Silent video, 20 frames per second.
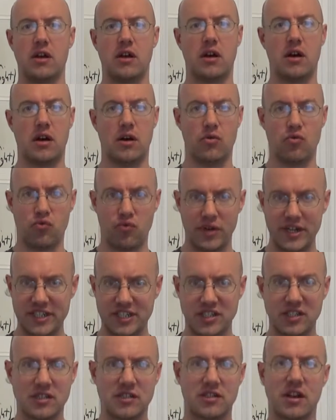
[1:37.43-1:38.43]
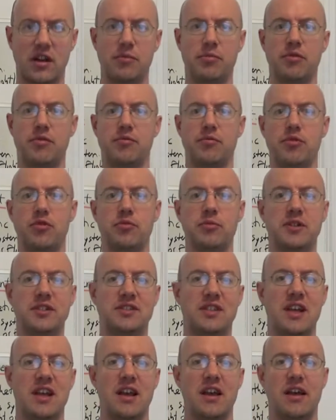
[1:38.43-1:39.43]
uh, reaching type of
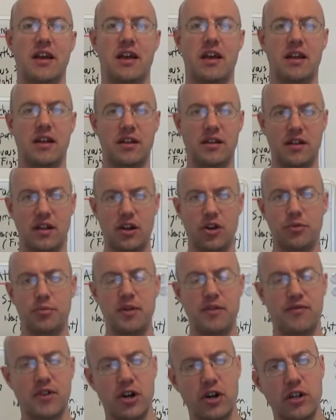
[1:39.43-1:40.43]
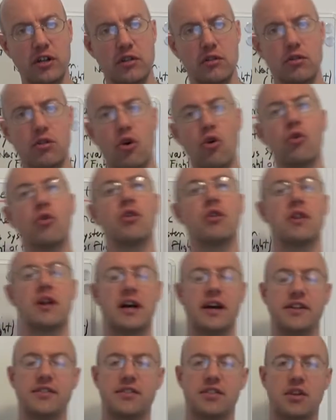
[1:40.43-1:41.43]
movements and it'll be very
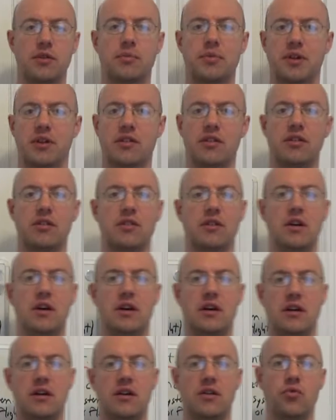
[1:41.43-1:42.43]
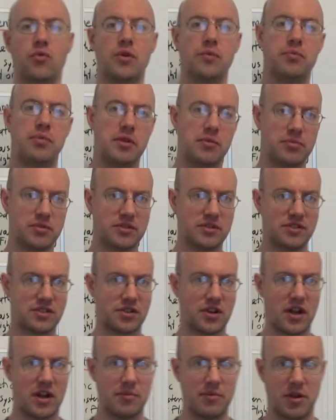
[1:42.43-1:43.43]
localized typically uh, when people
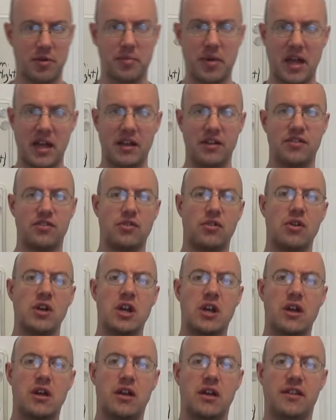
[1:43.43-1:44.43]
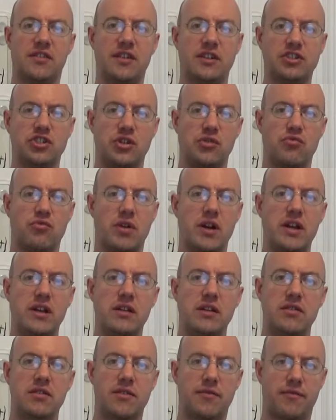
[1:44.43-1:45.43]
describe their pain. So essentially
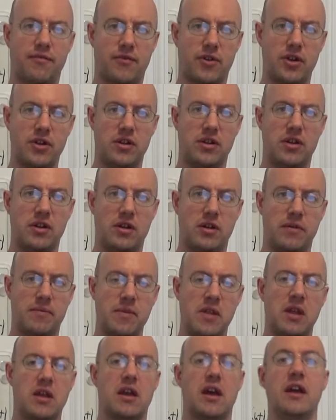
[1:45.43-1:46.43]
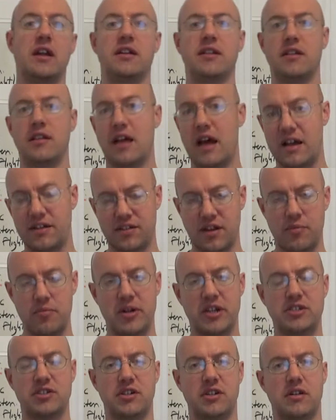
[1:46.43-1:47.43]
right in the front here and it, as I
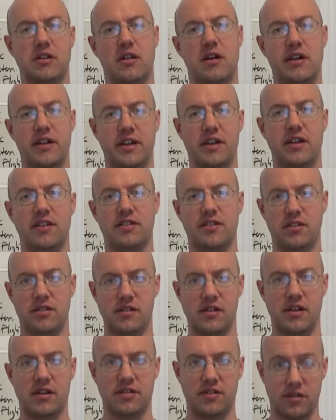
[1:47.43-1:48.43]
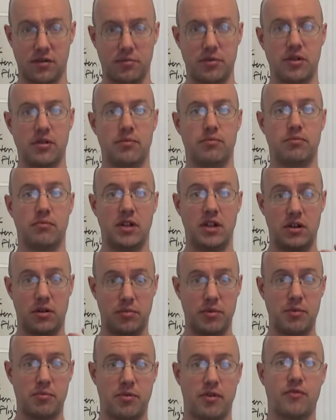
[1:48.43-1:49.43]
mentioned in a lot of cases it'll, is it'll be
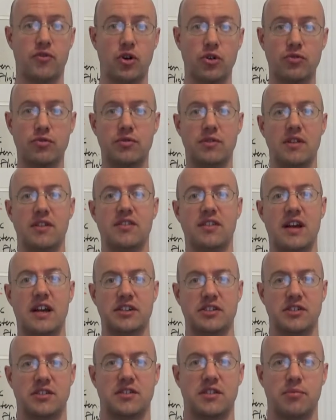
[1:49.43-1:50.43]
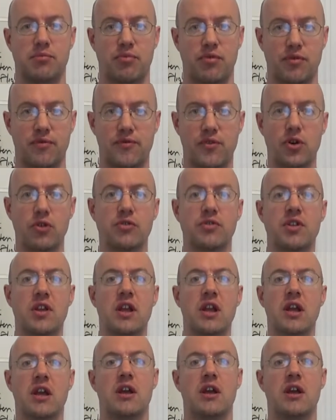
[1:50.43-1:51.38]
it'll be provoked with these actions and provoked